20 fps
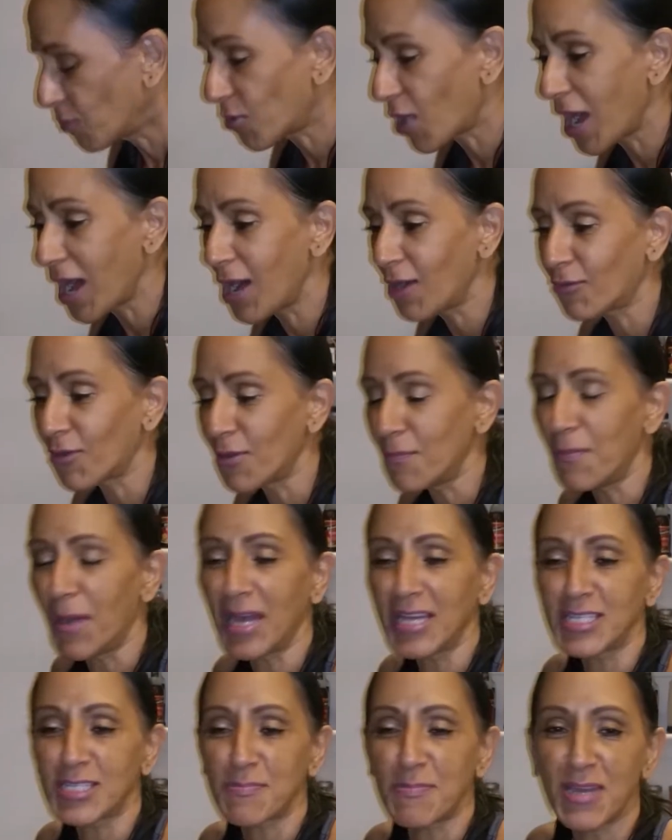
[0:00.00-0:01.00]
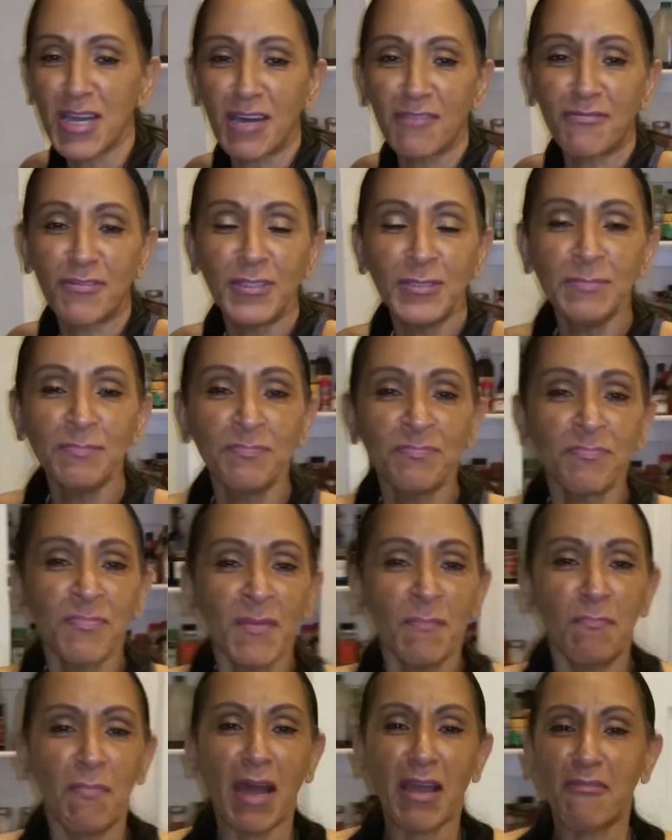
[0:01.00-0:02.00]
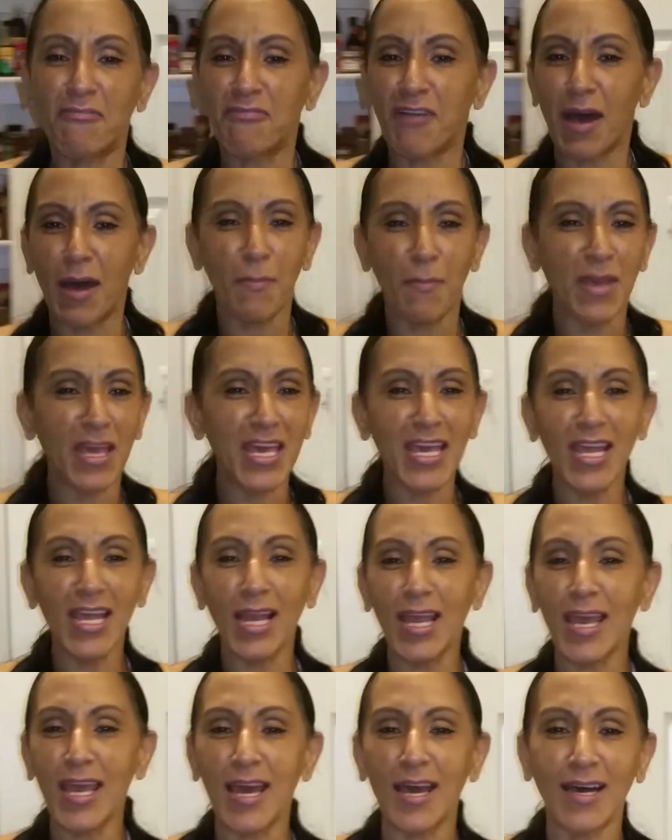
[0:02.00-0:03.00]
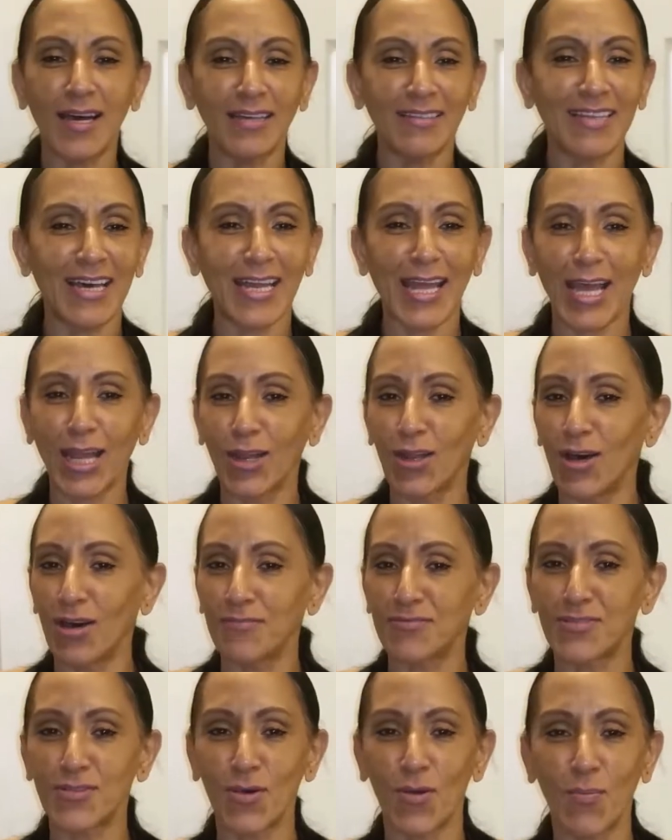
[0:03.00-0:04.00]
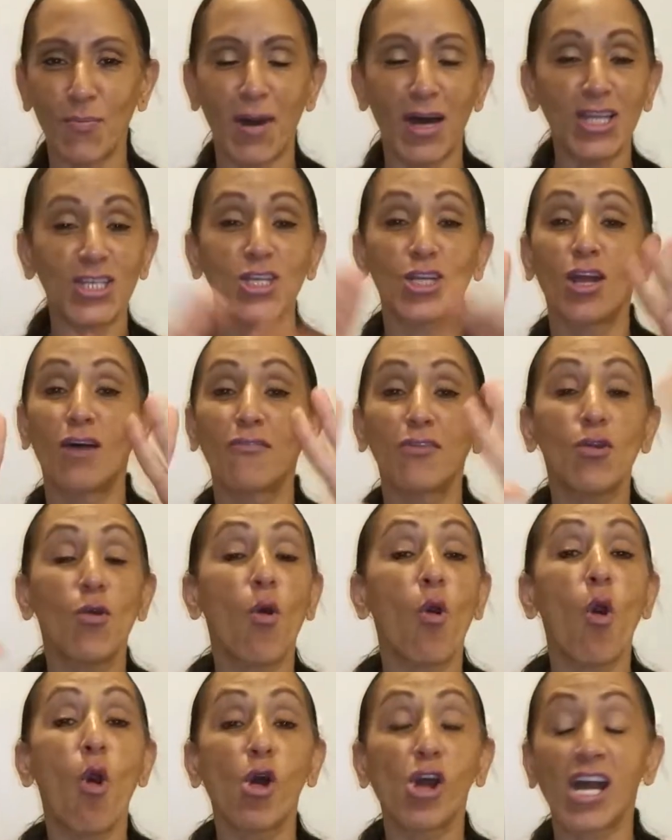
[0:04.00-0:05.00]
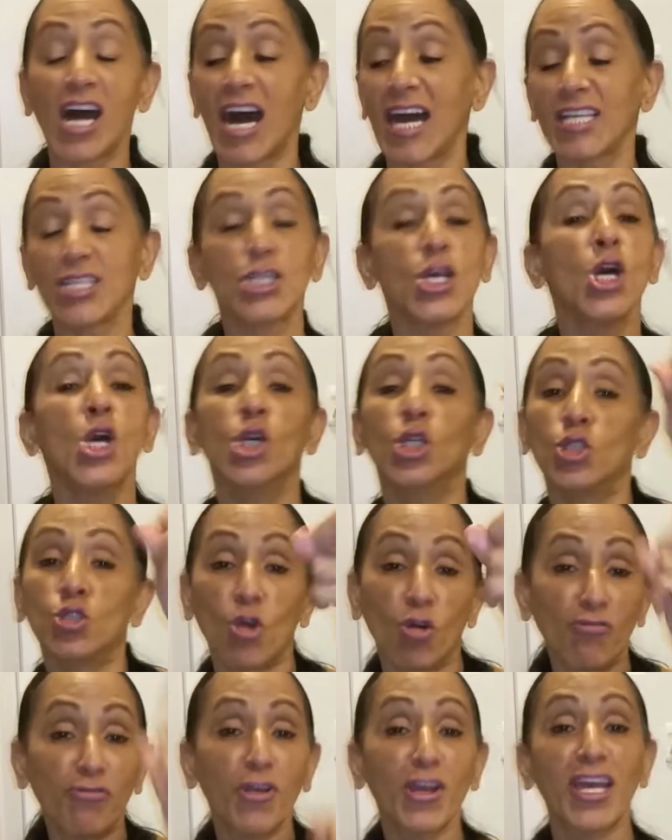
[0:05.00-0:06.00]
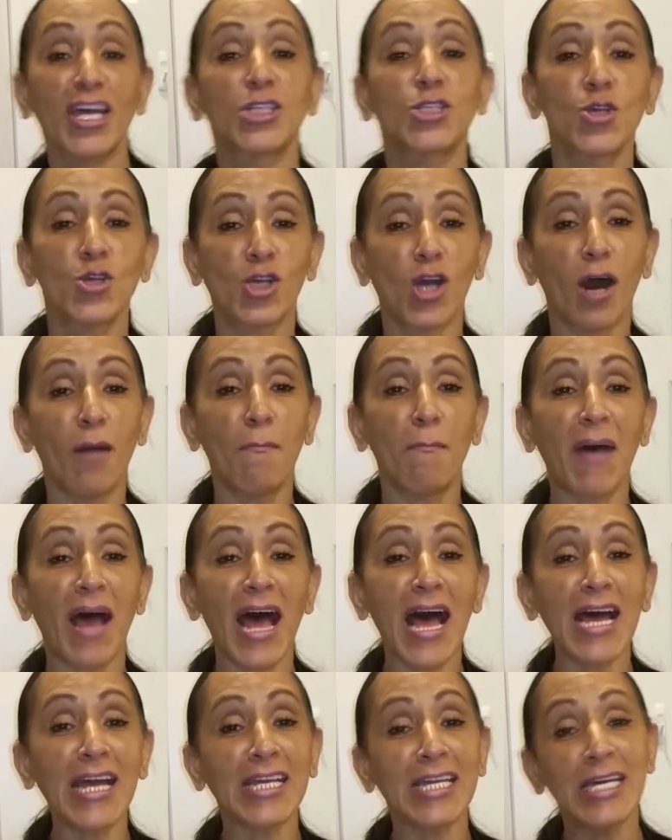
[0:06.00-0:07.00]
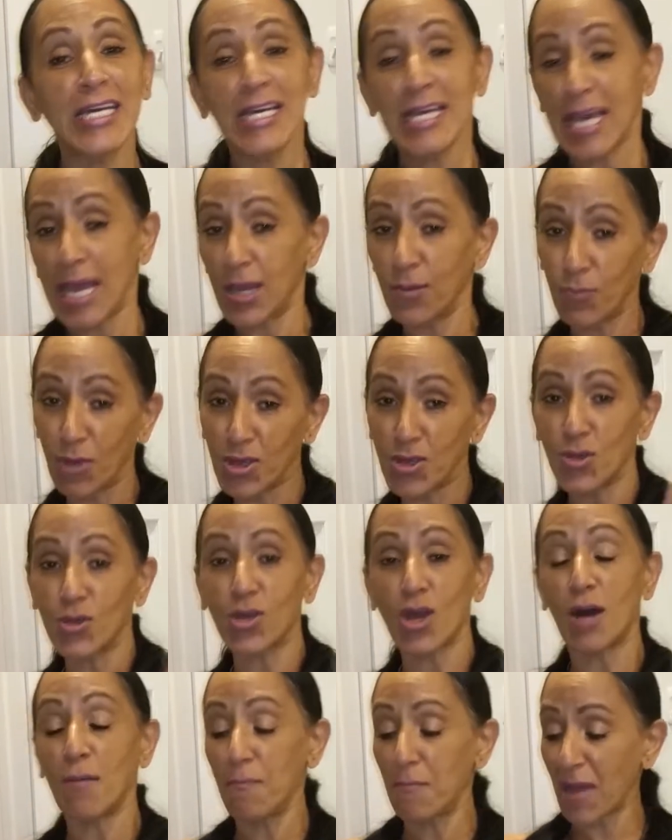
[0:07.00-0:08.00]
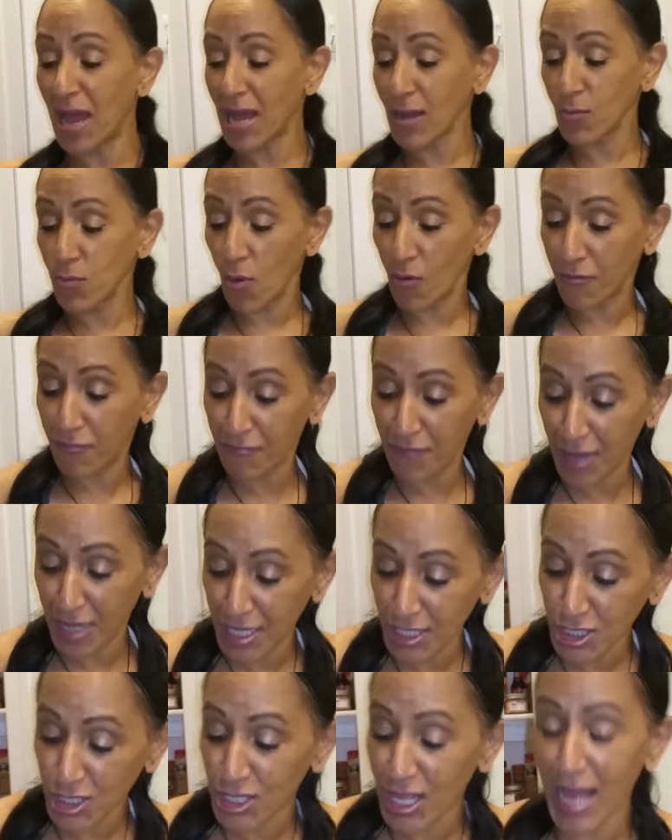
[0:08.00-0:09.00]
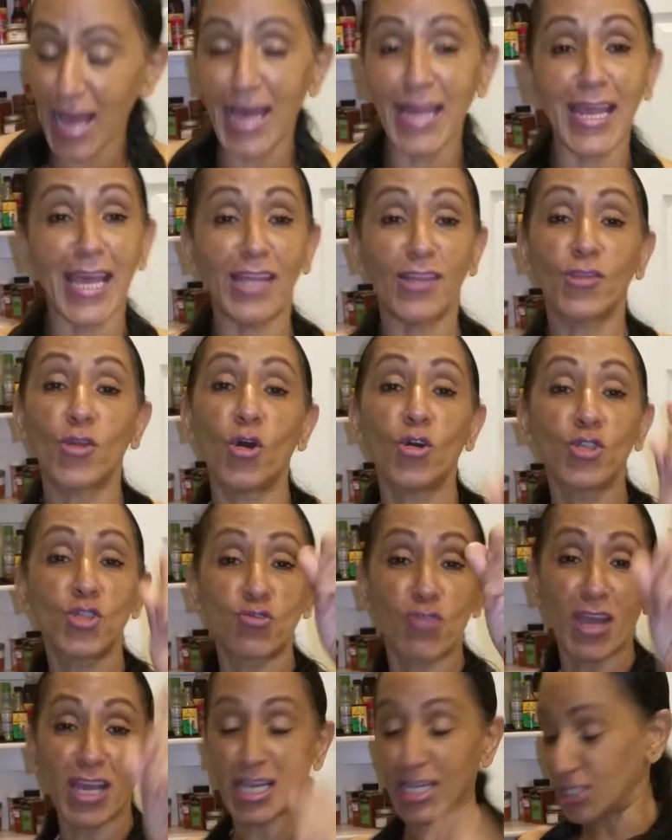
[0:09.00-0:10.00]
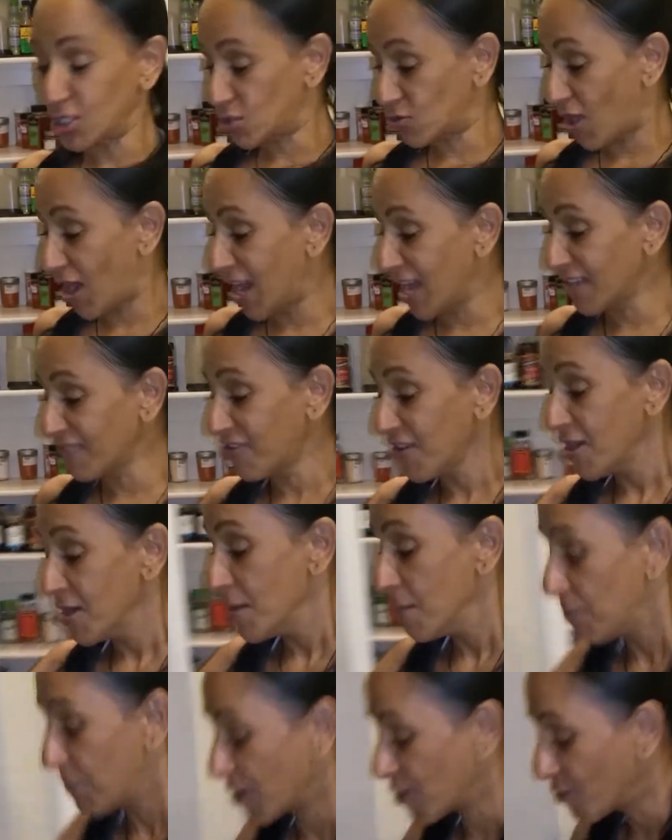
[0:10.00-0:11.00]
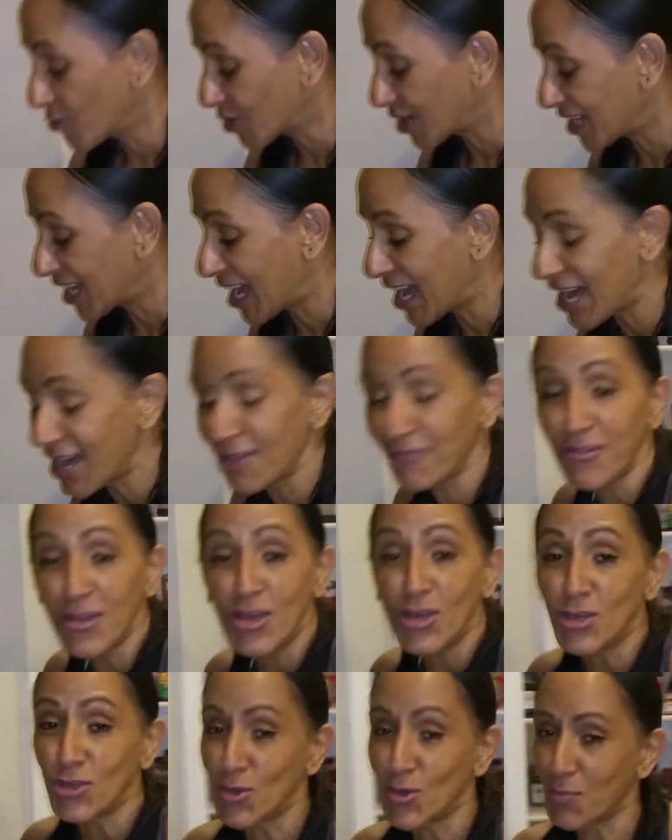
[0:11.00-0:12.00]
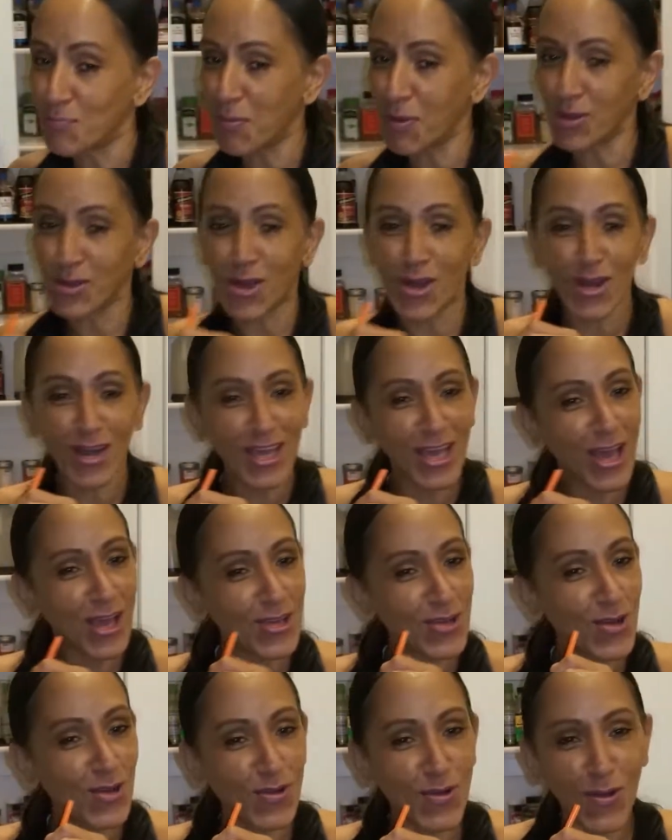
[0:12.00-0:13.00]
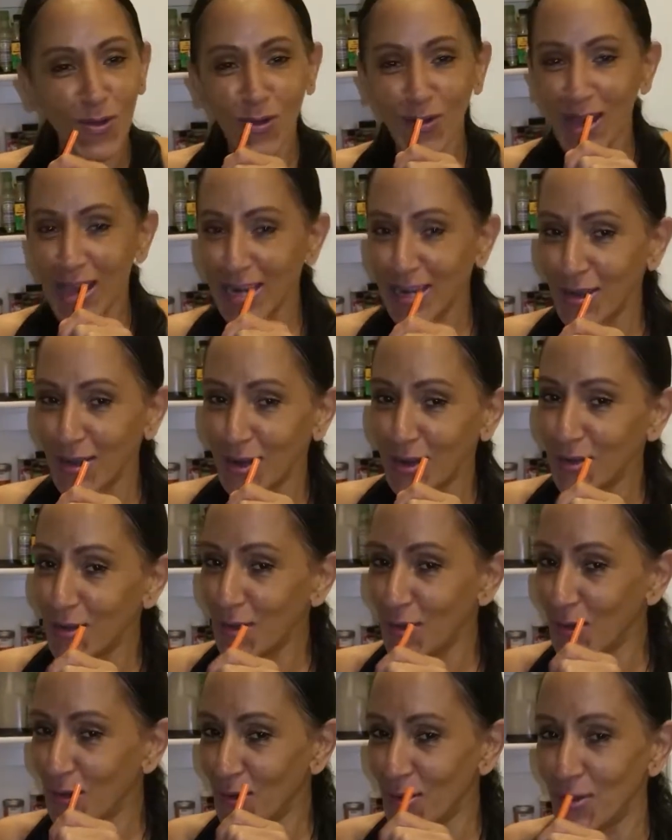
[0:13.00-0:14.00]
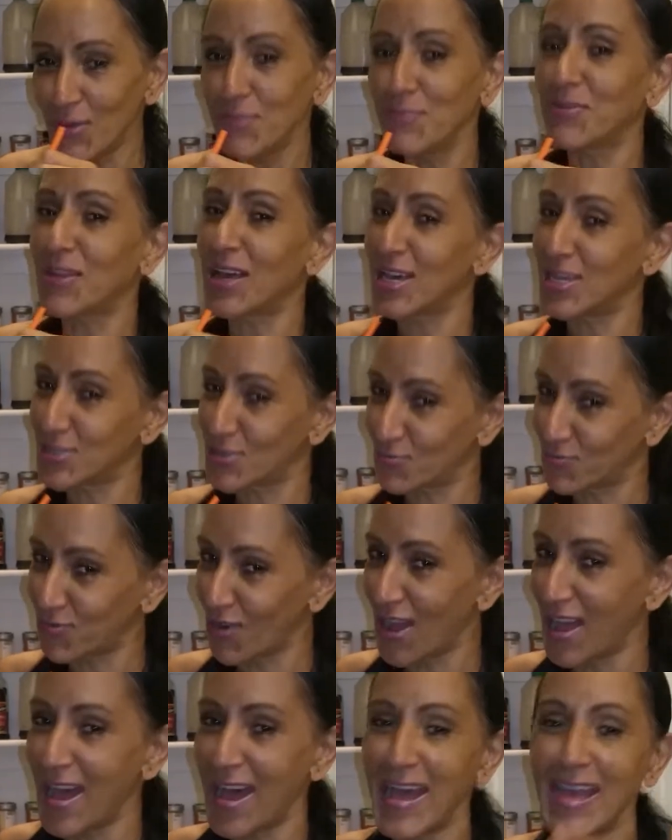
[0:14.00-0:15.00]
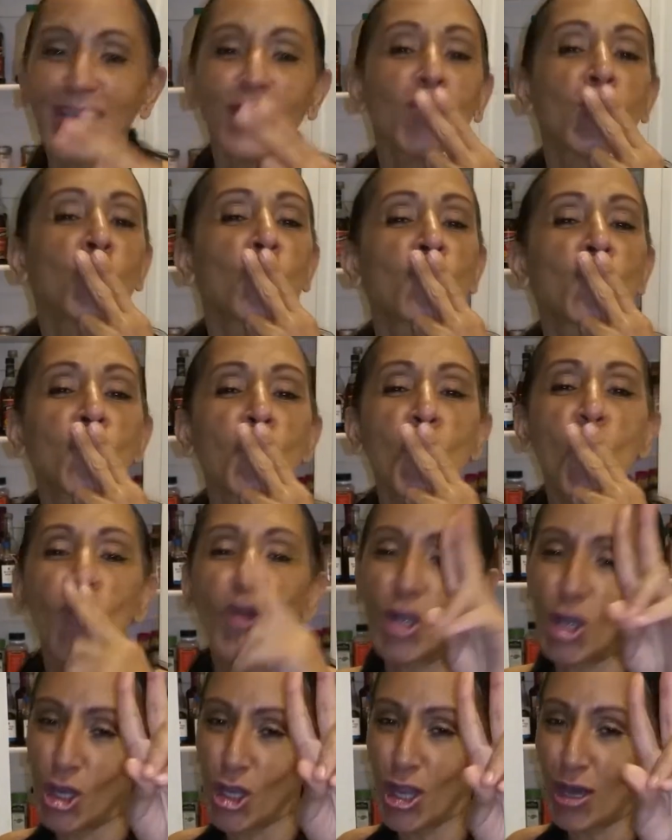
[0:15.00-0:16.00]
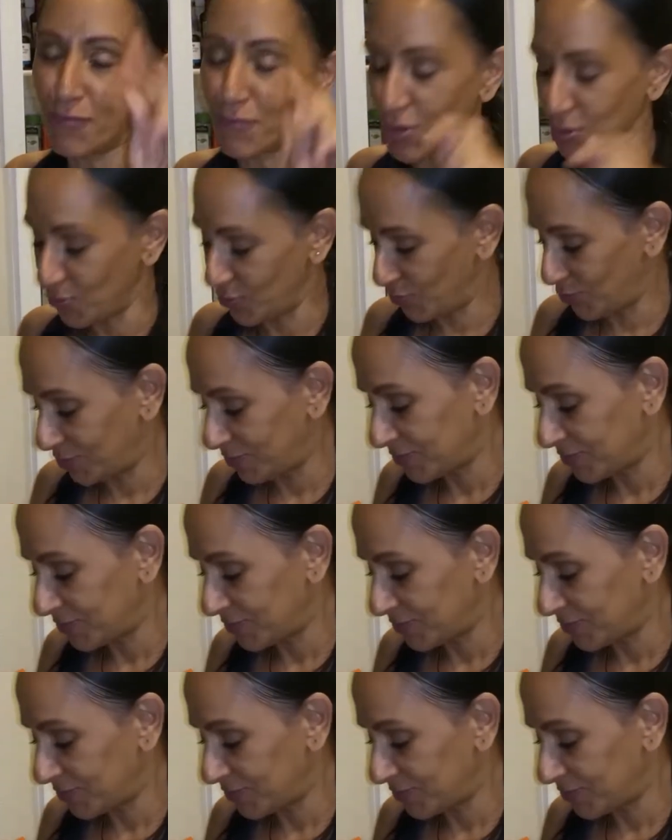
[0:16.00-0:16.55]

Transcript: Wow, reminds me of my familia that I love so much. Love you all, guys. Don't forget to come back. And when you come back, we'll finish that. And don't drink and drive. But you can have your Bacardi and your cola at, home. home. That's yeah. right. Love you.